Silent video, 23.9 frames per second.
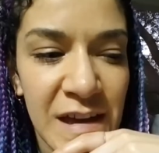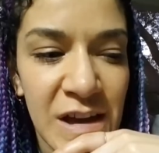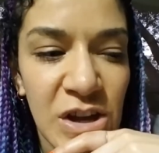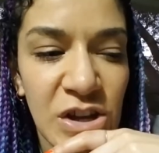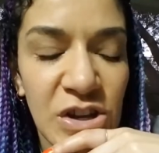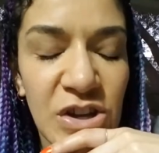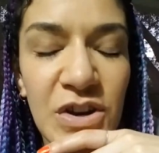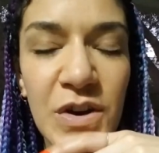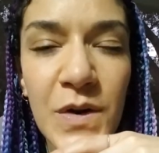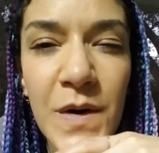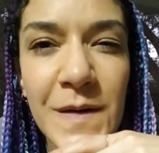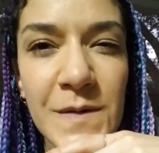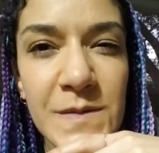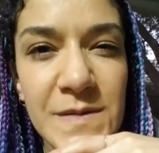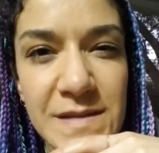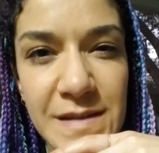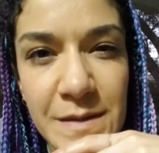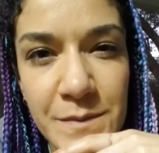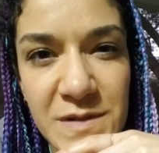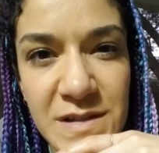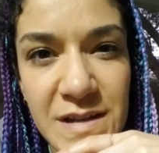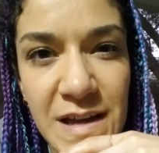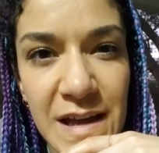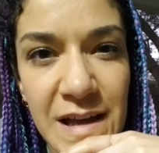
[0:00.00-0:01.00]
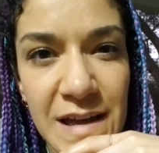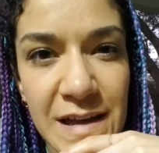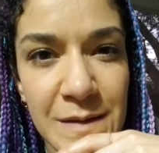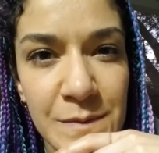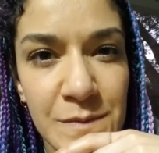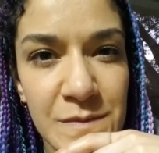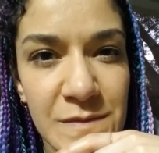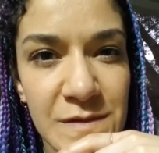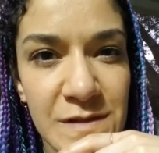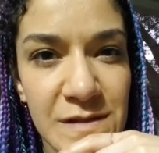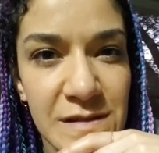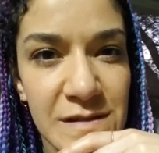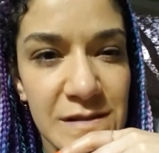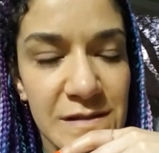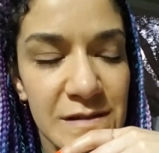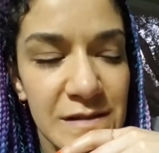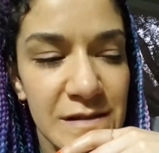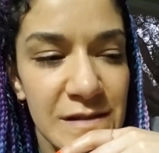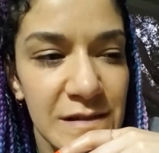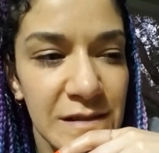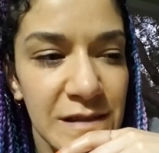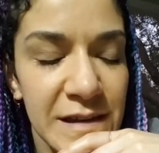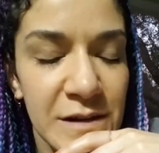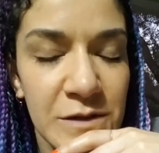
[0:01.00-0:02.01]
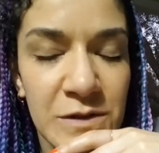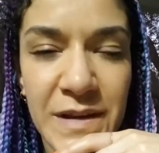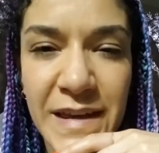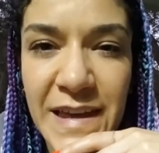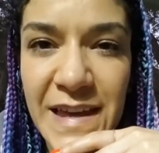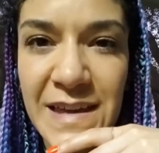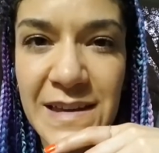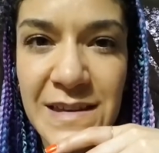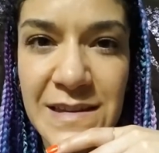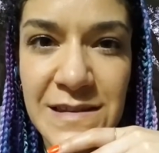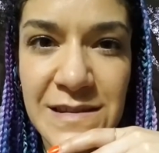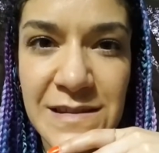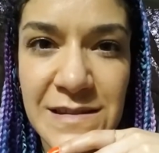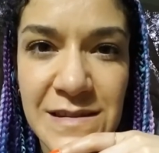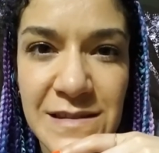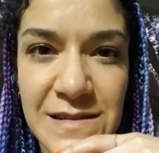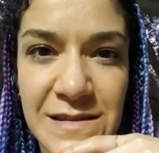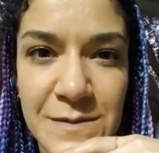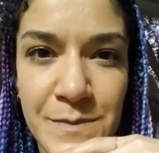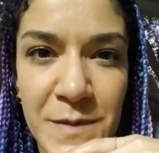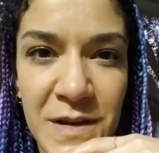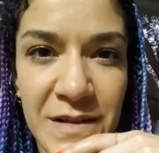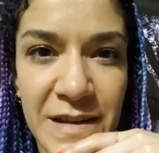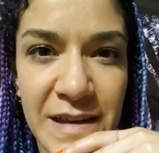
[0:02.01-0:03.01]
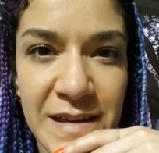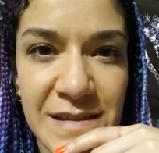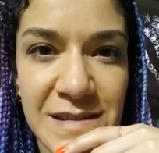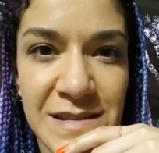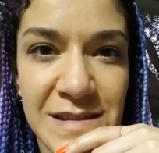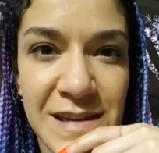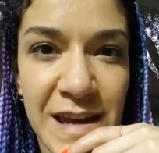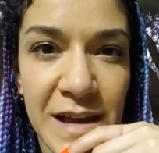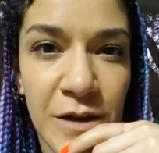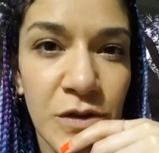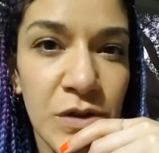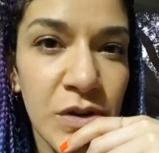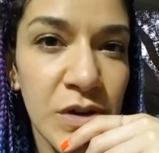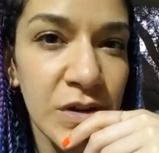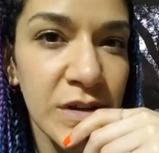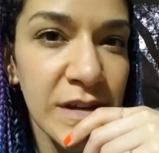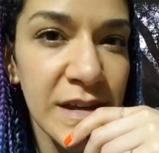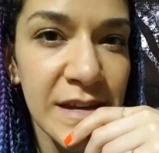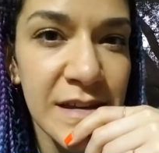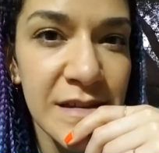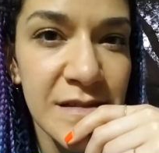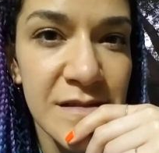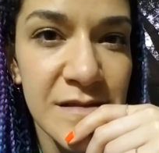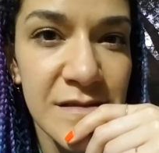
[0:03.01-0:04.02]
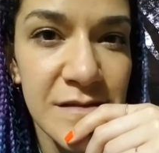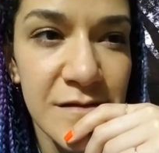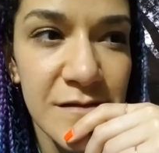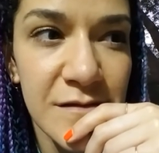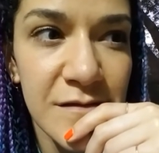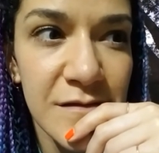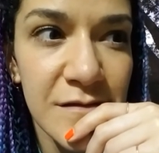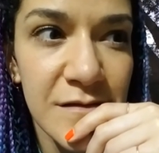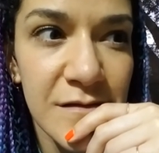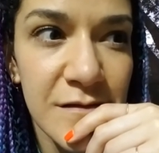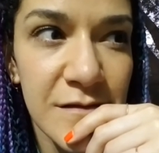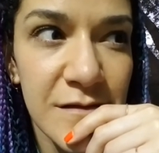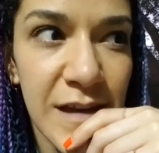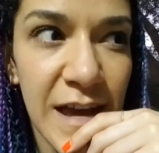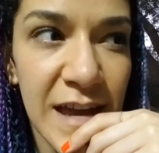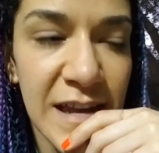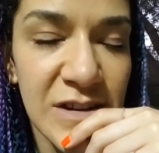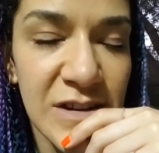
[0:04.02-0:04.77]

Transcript: You know how sometimes little kids smell like stale cookies and